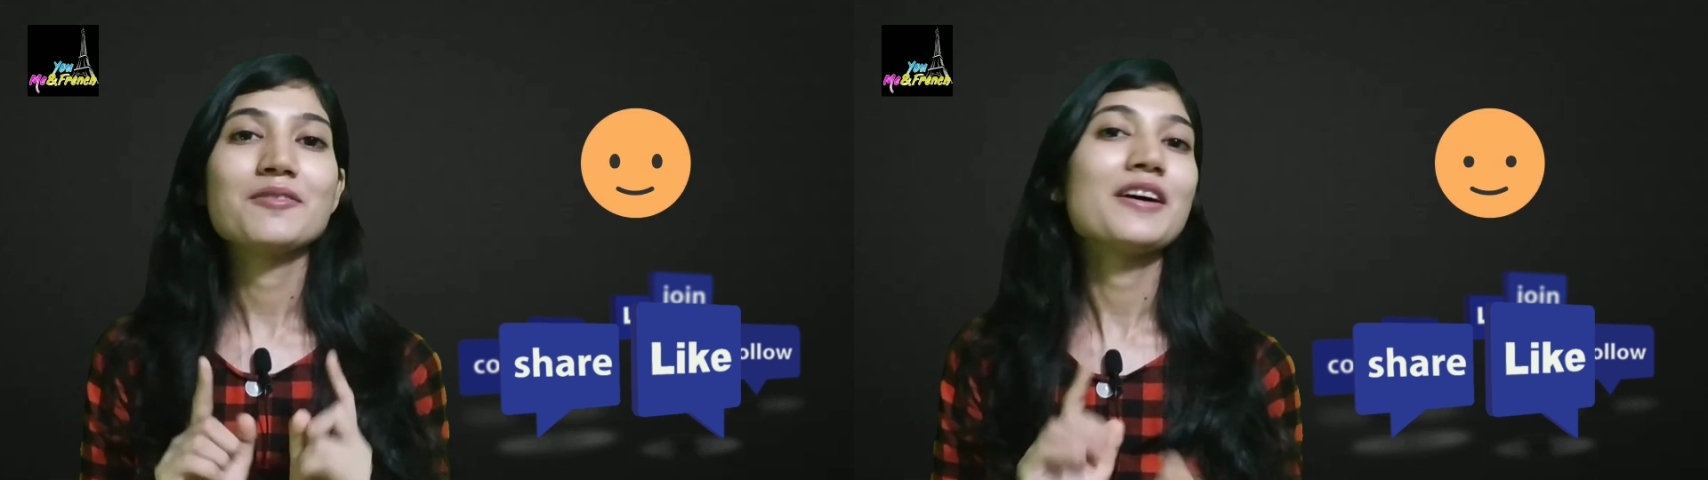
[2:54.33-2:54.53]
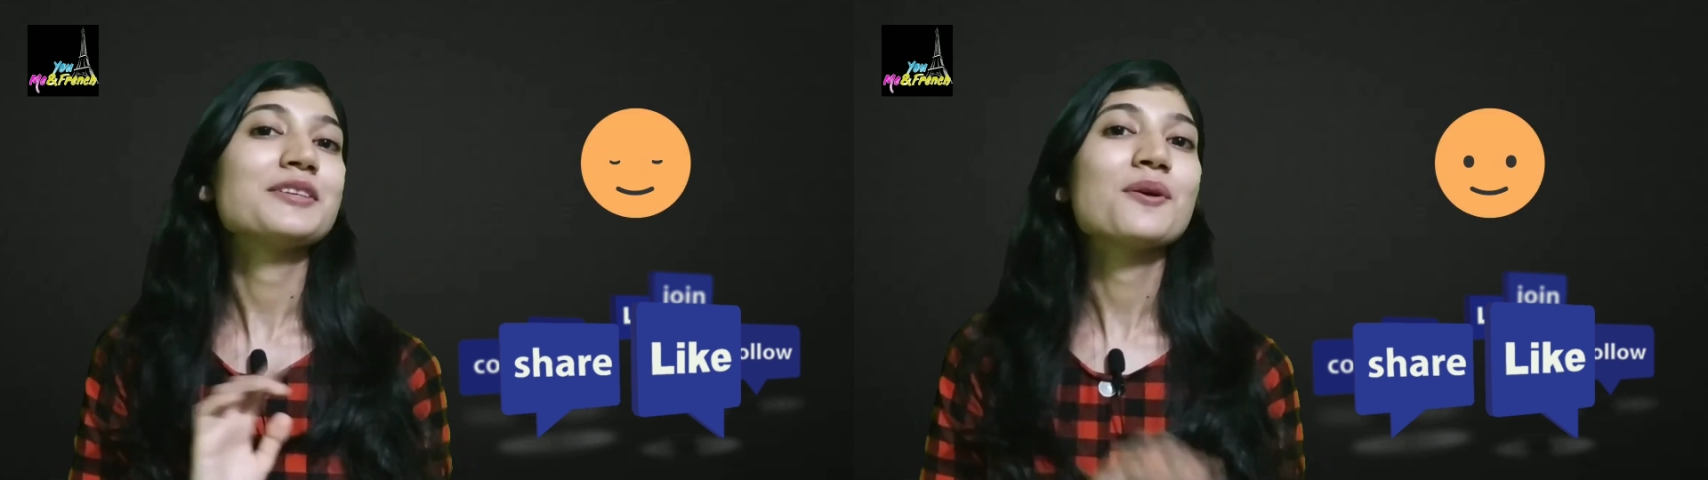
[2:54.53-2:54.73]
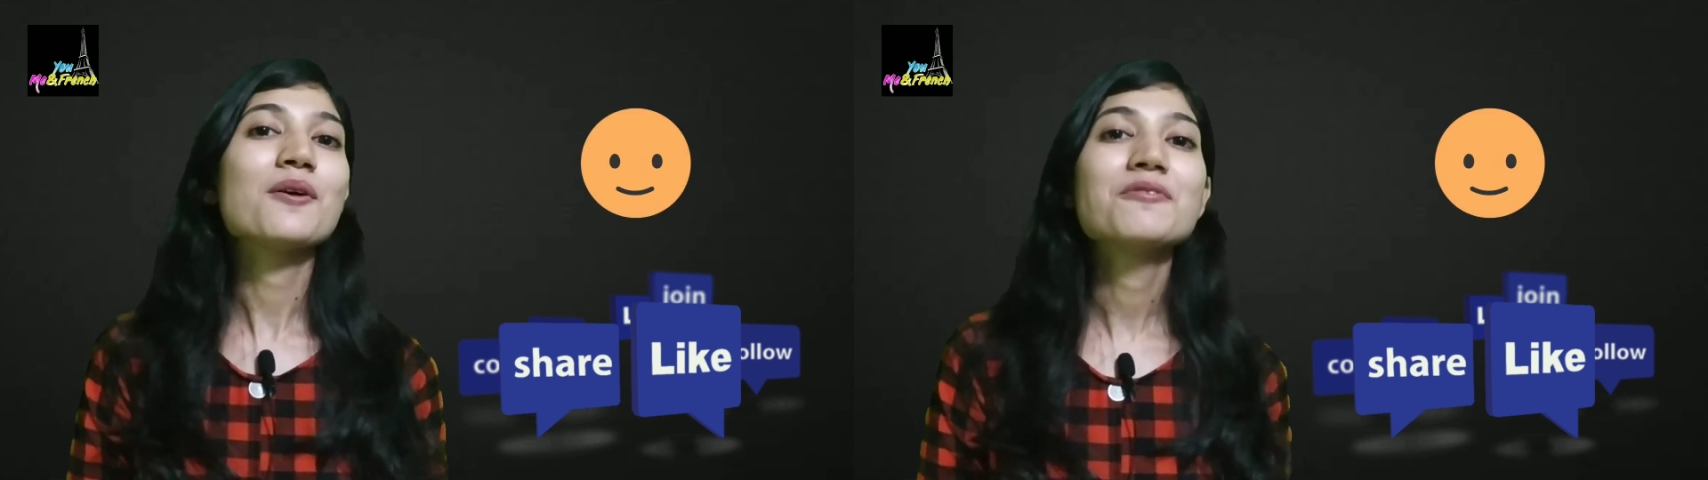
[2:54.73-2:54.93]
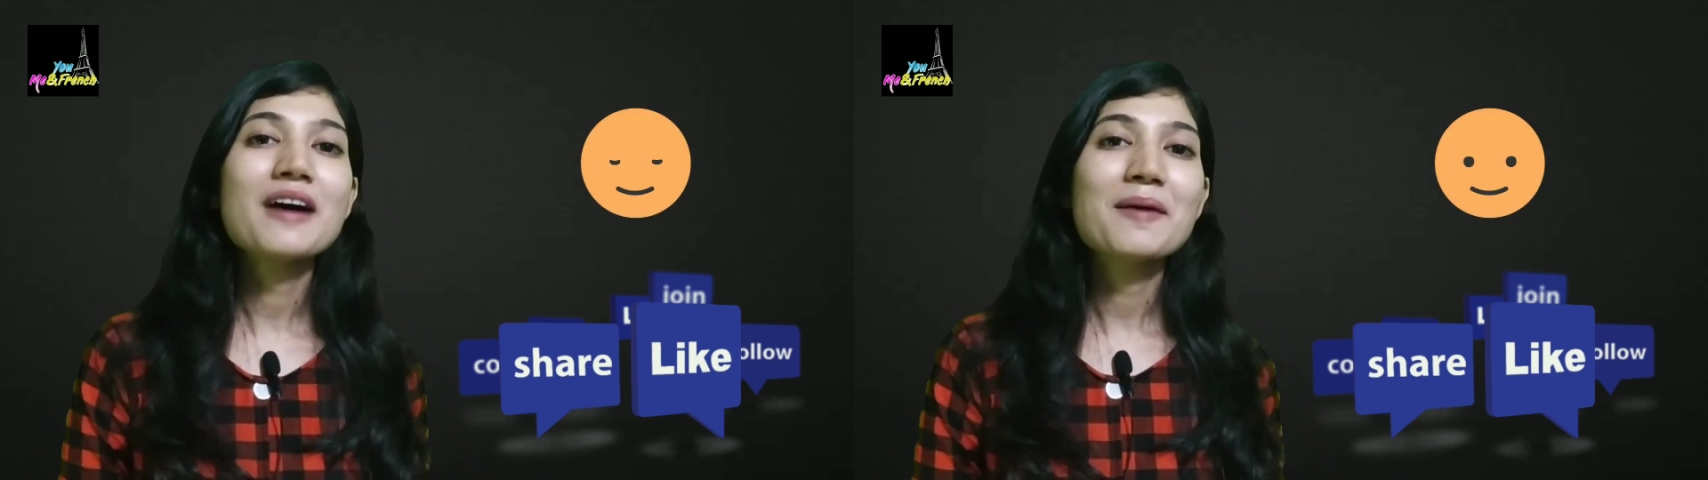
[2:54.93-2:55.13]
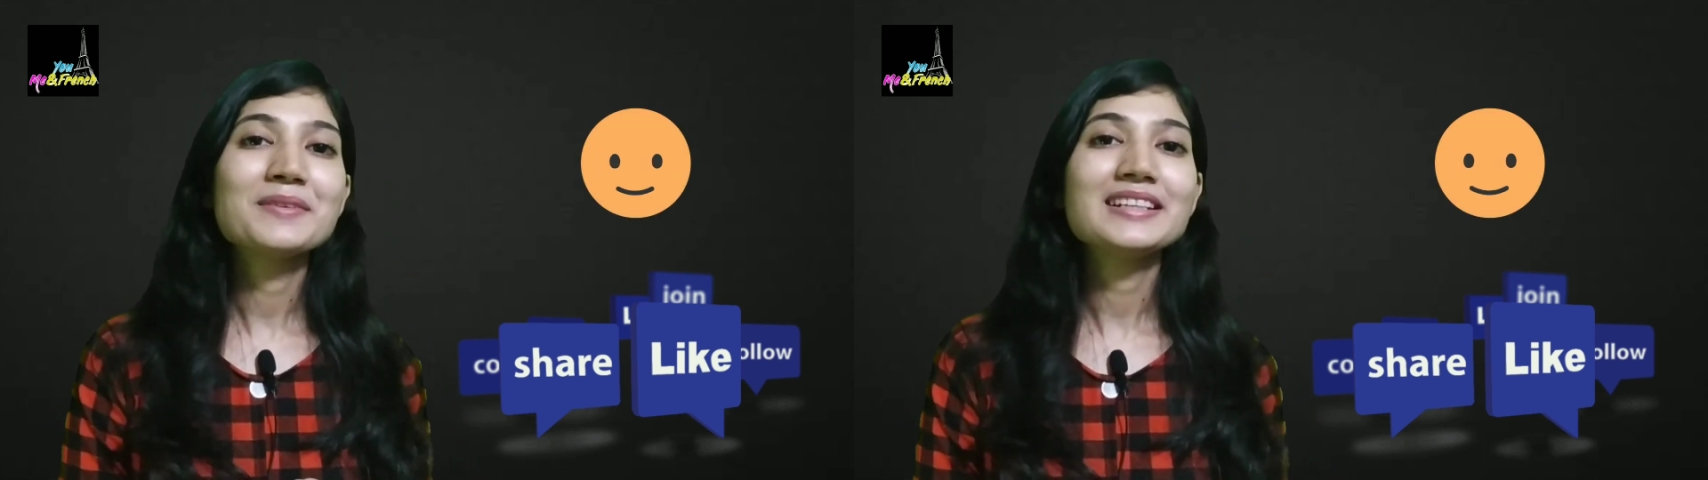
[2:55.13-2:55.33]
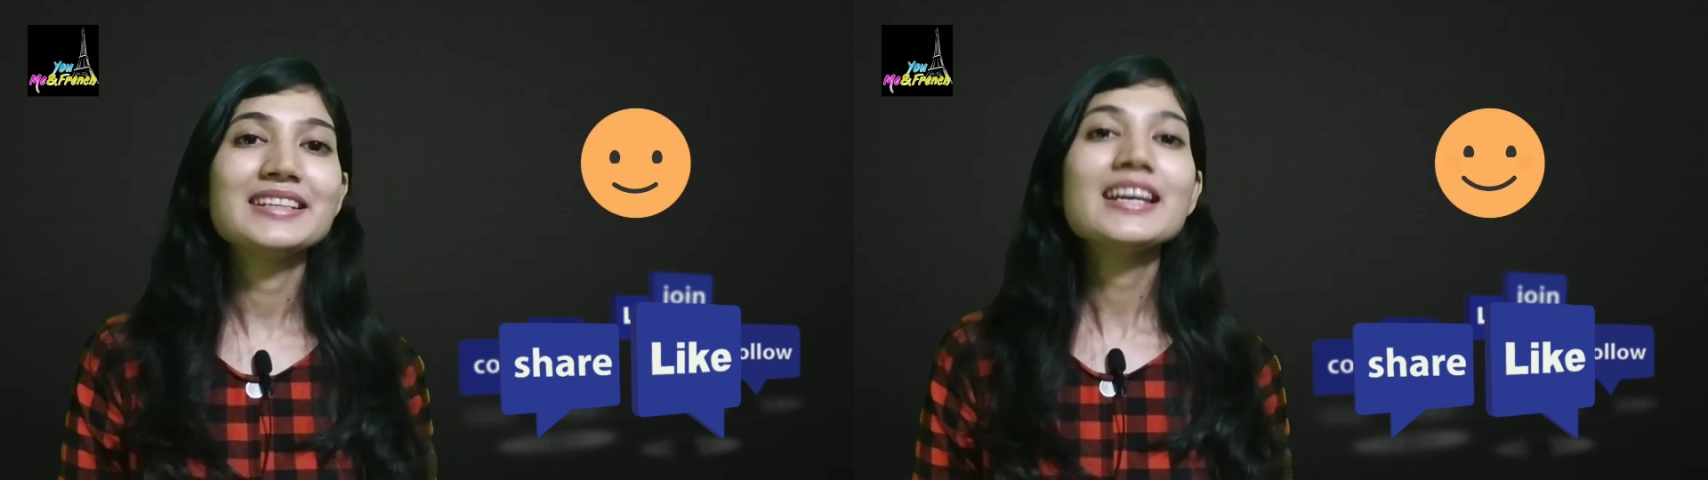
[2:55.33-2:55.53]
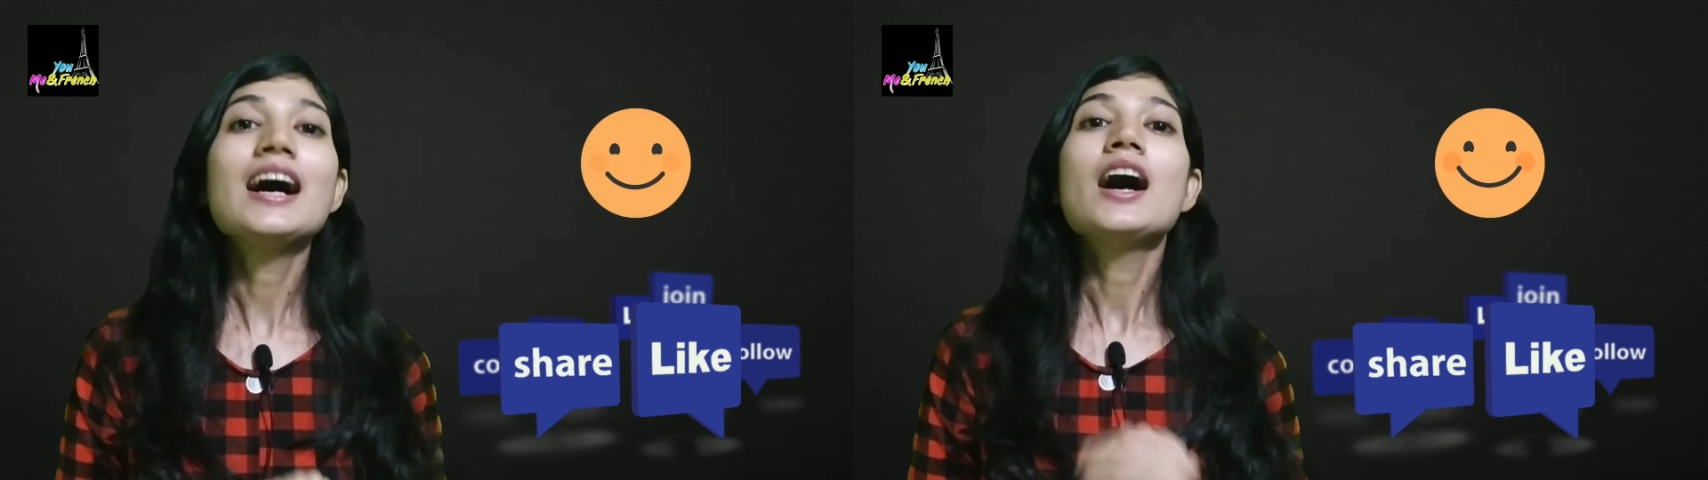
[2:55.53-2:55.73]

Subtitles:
and your family.